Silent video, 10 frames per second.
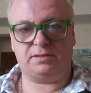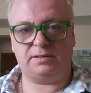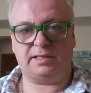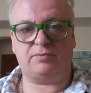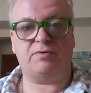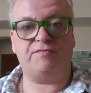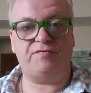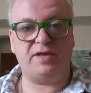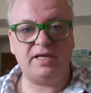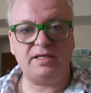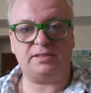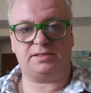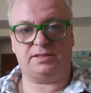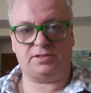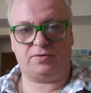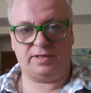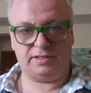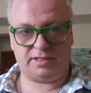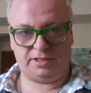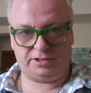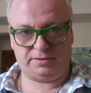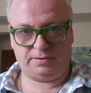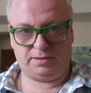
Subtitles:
that it reveals its orientation.